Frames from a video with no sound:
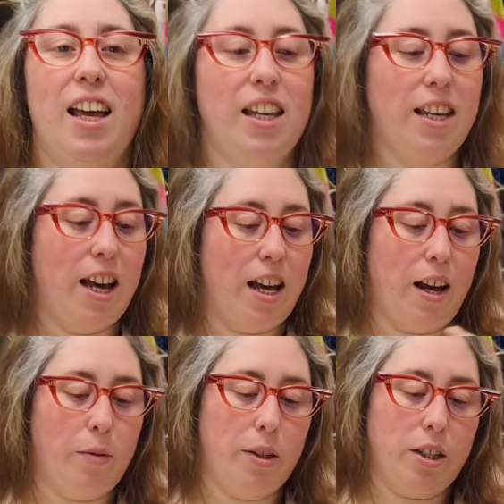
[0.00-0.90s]
Yeah, I
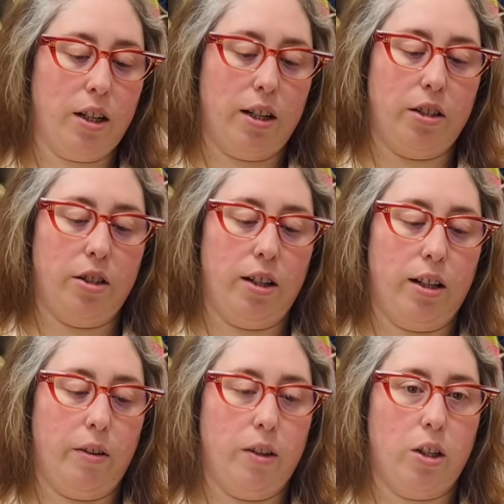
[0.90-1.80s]
wish I had done it
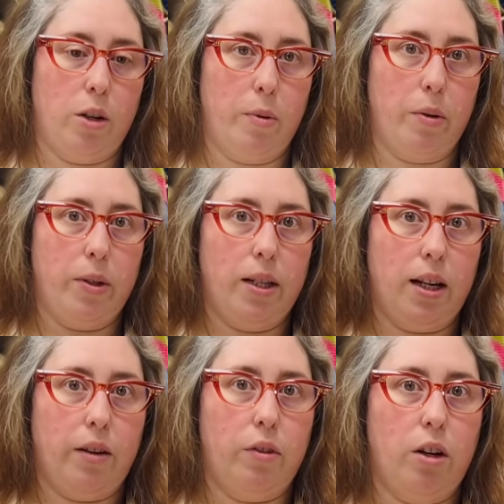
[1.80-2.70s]
glow in the dark, but we didn't
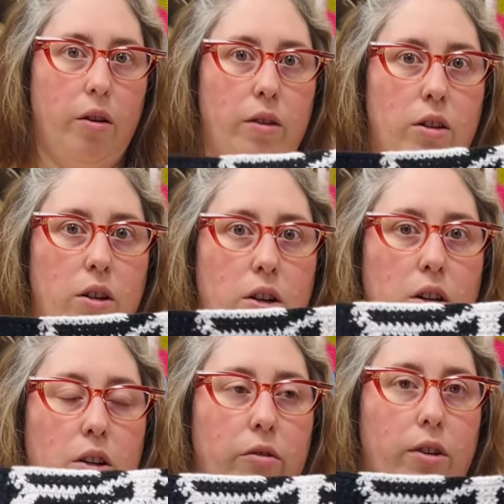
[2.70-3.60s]
have the glow in the dark
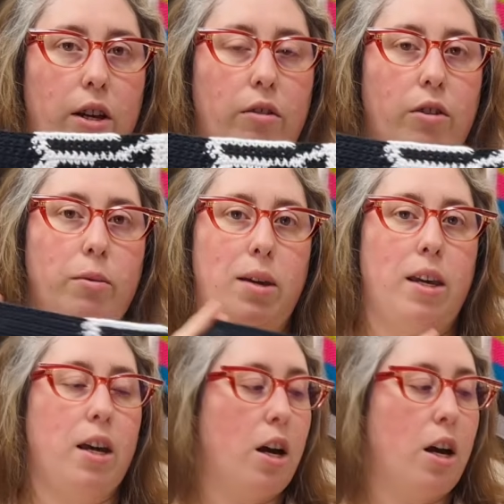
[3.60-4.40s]
Rikarumi